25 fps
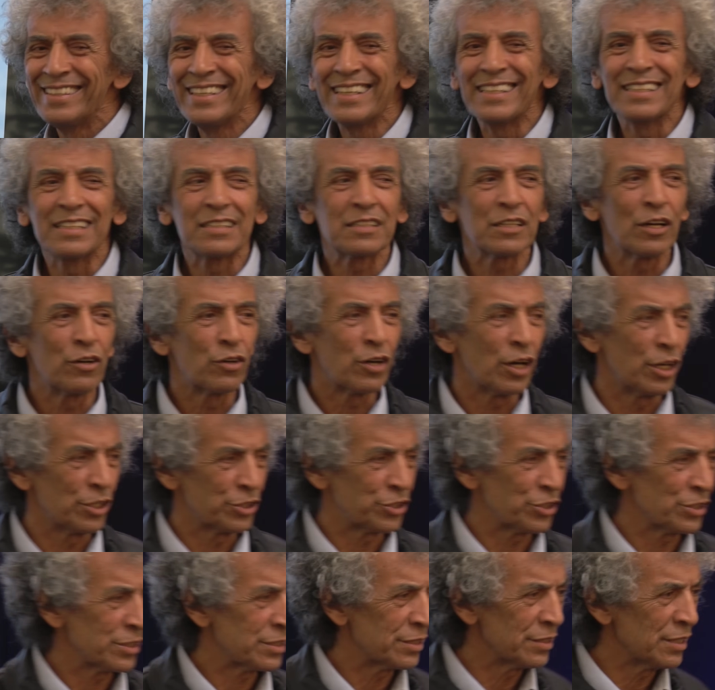There is no
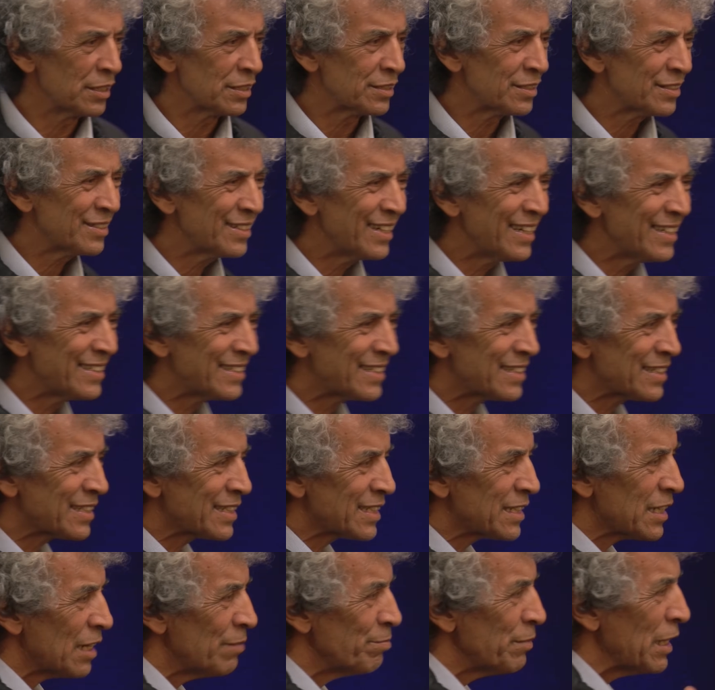consciousness. It's
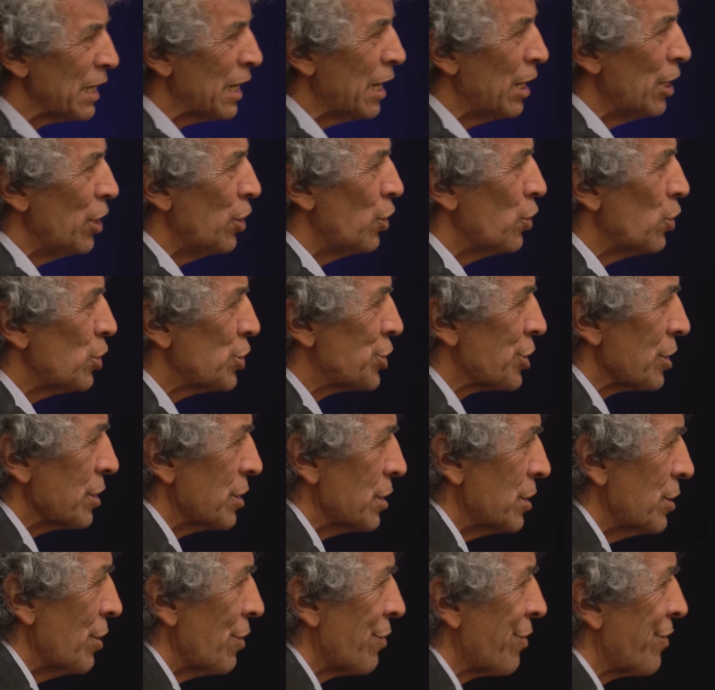some
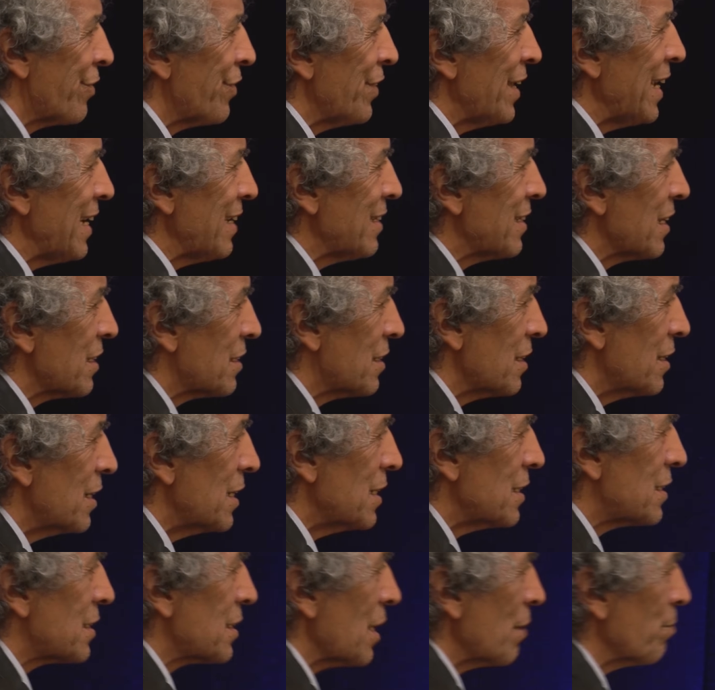illusion. You think that there
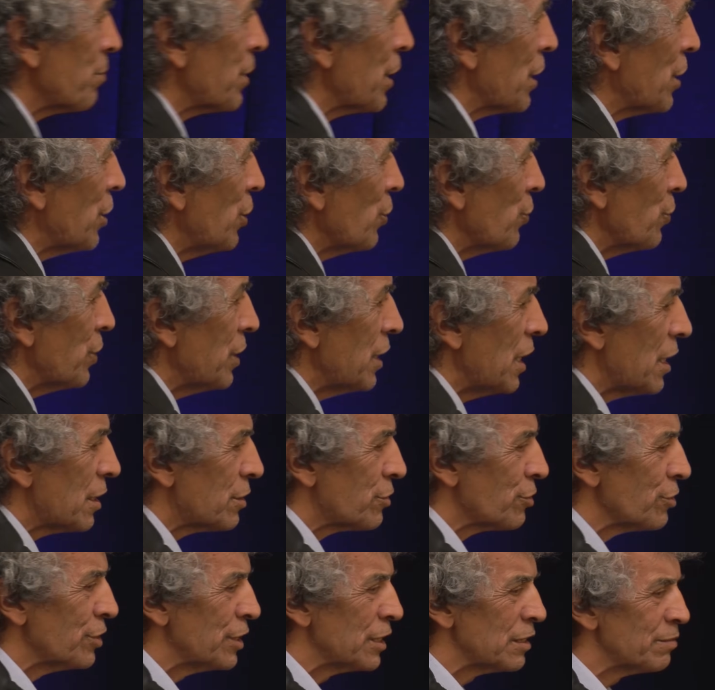is something
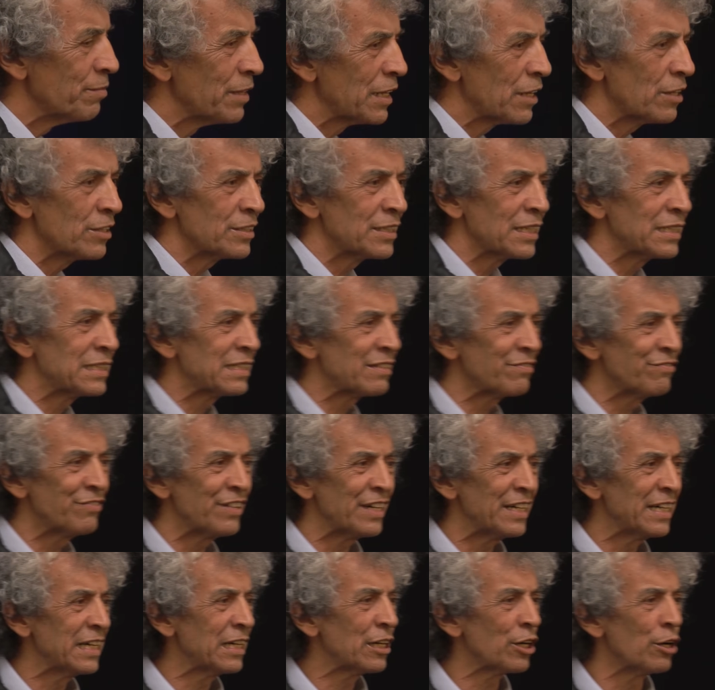unique to it because it's
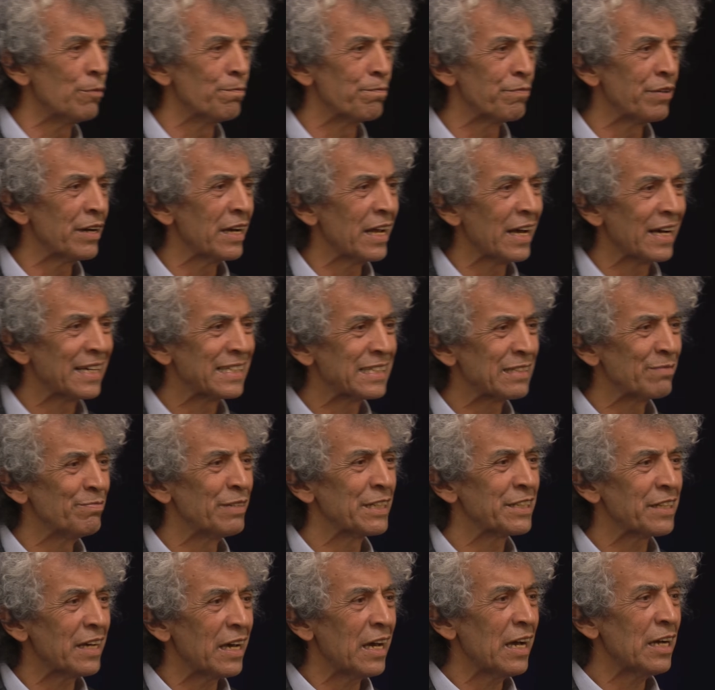very complex.
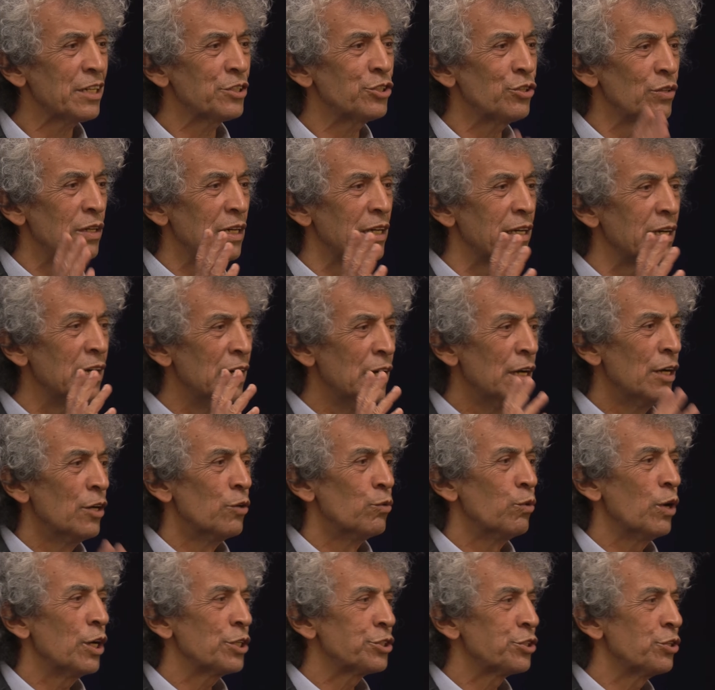But actually,
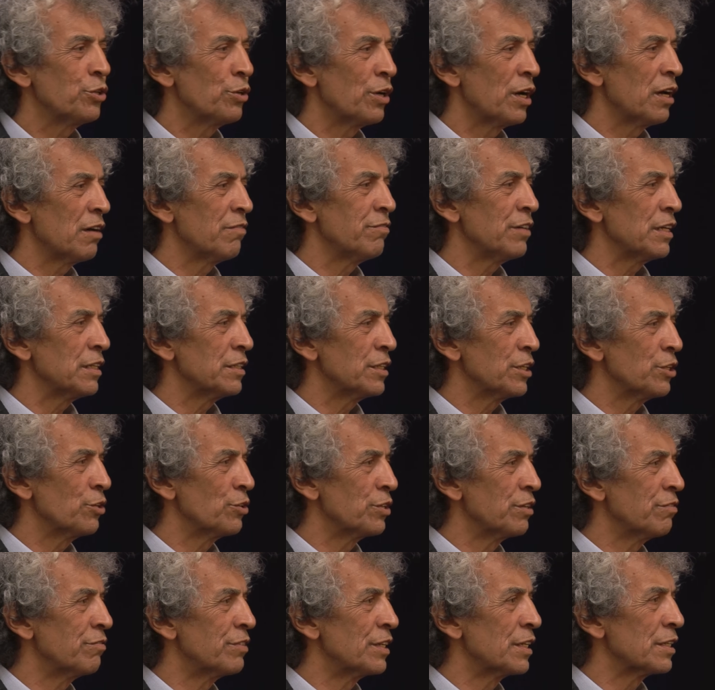what you have in the
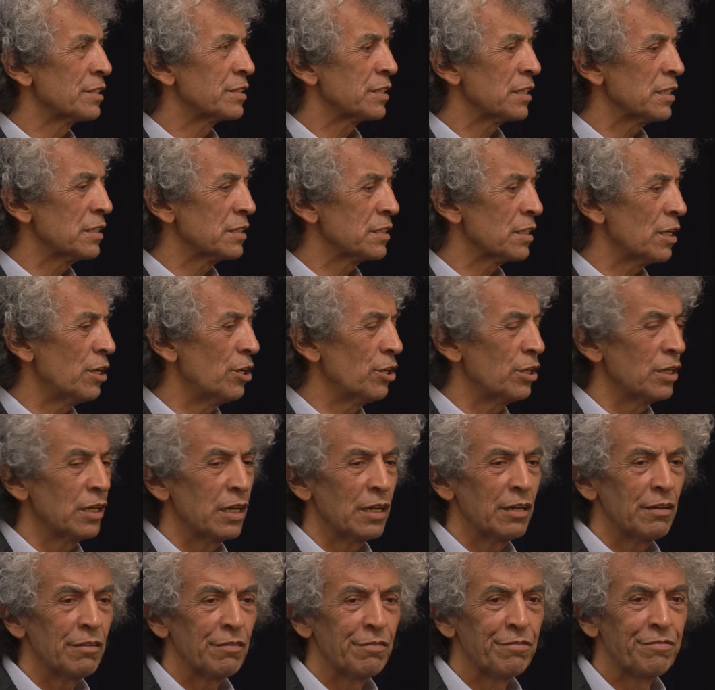universe is
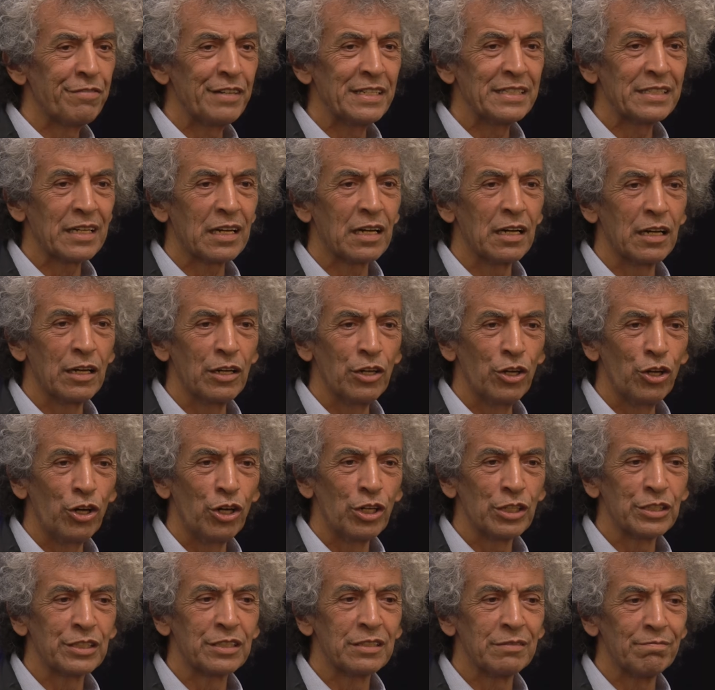only physical
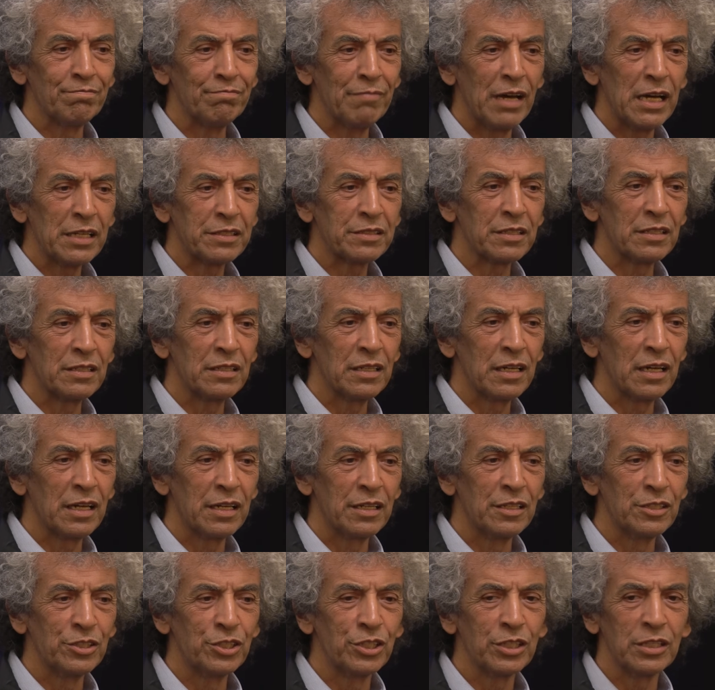laws, matter,
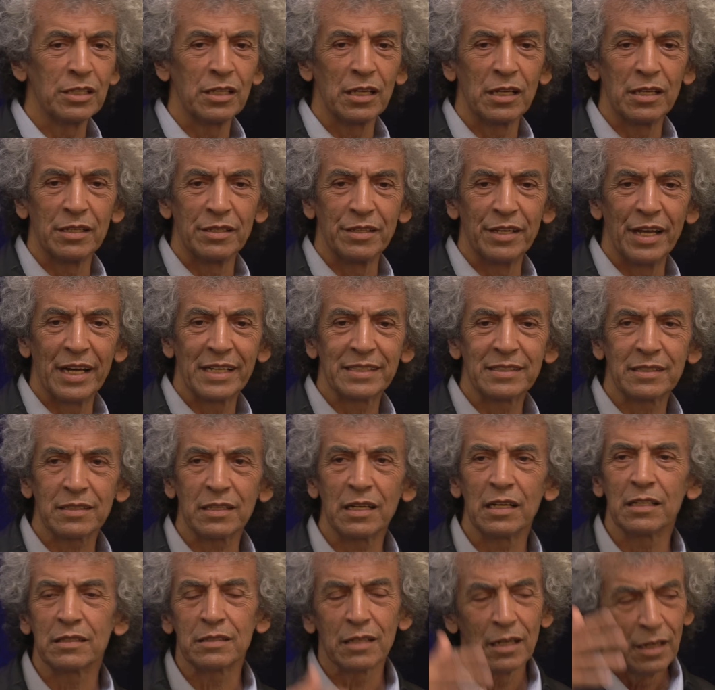energy, and that's
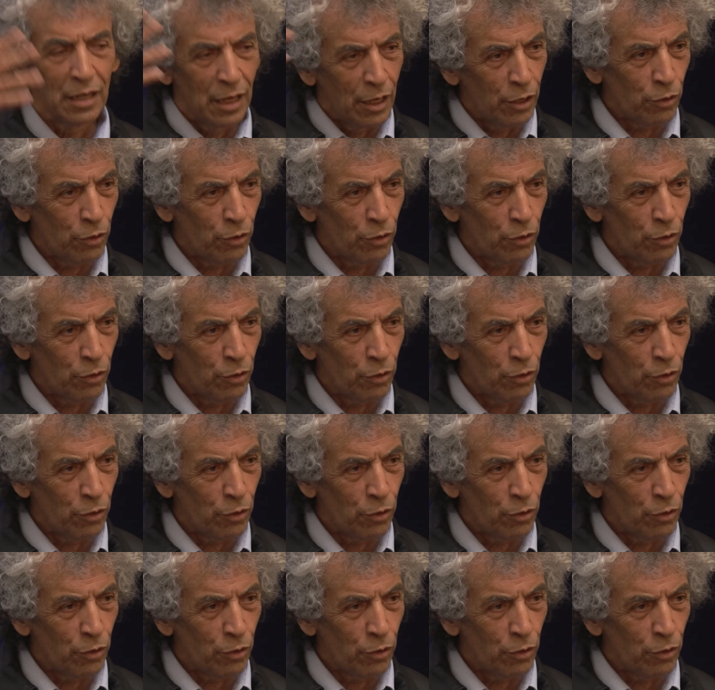it.